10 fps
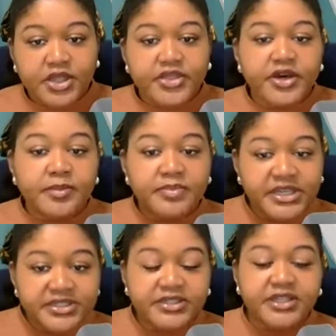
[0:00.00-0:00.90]
the
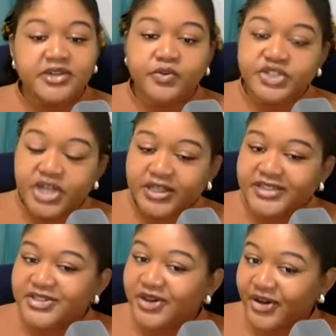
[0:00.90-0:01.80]
amygdala, which I
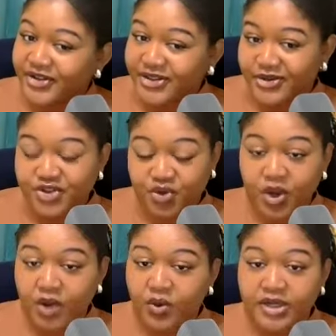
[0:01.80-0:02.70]
like to call the little
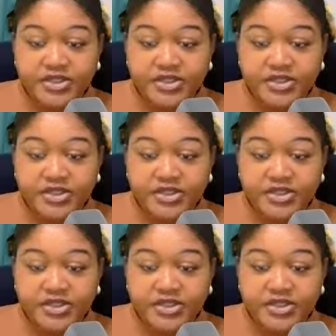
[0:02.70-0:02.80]
chihuahua,